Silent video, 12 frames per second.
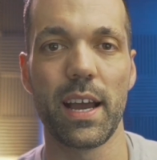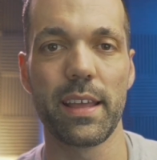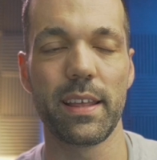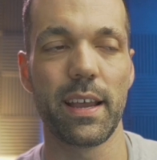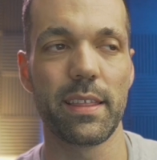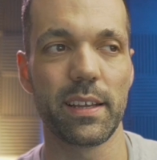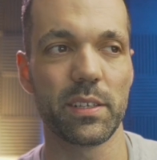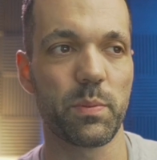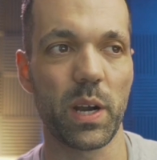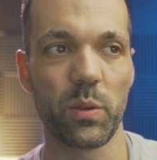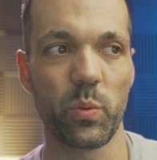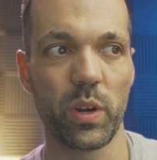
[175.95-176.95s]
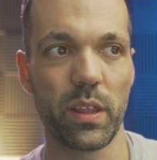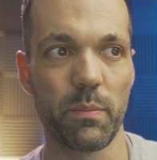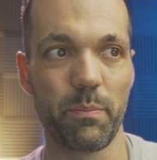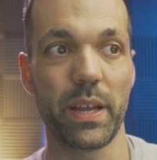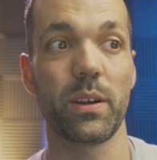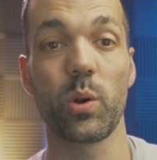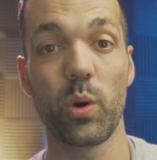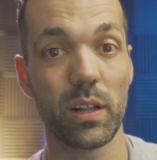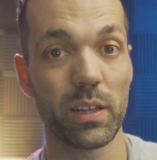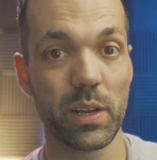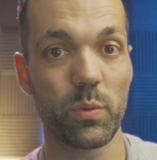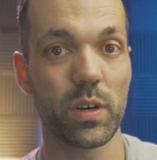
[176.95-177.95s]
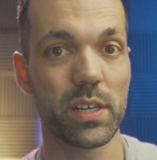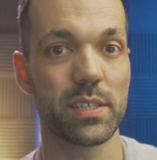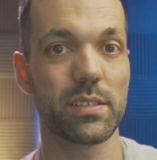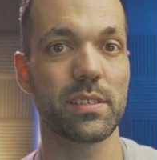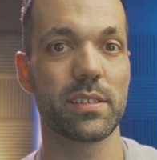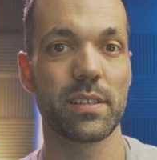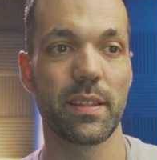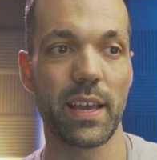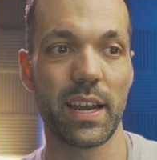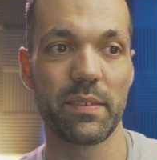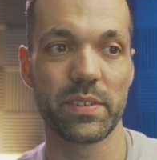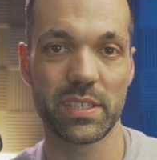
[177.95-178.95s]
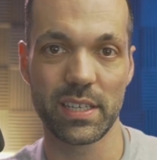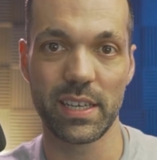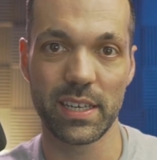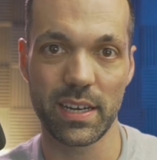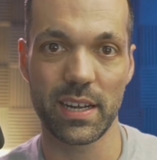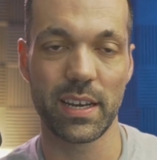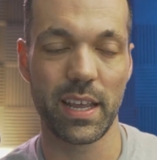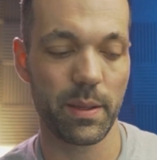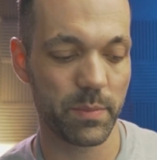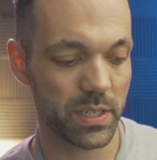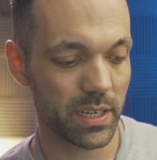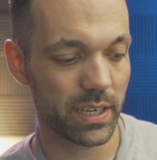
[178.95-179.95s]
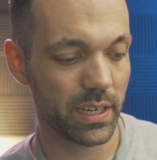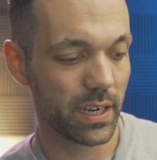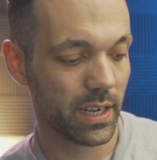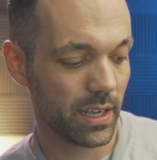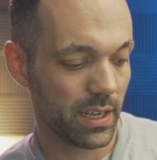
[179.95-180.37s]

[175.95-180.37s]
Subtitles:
I think it's probably one of the better quality ones that I've seen on Amazon.